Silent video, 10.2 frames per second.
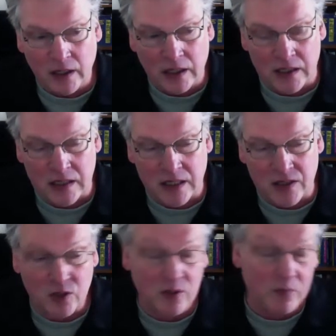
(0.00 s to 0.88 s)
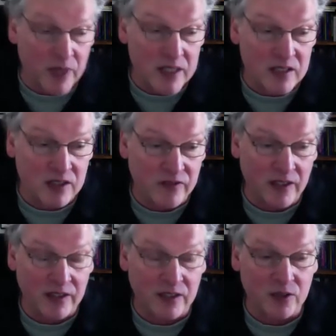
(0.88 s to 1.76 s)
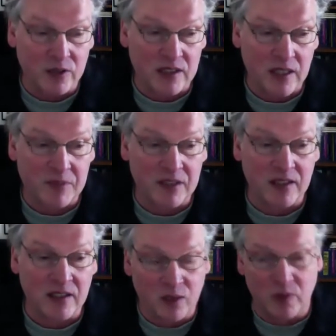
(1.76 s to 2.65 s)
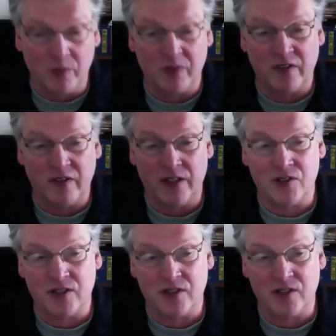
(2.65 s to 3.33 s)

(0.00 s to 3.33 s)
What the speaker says: in a sense, to embracing failure, to accepting that there will be failures,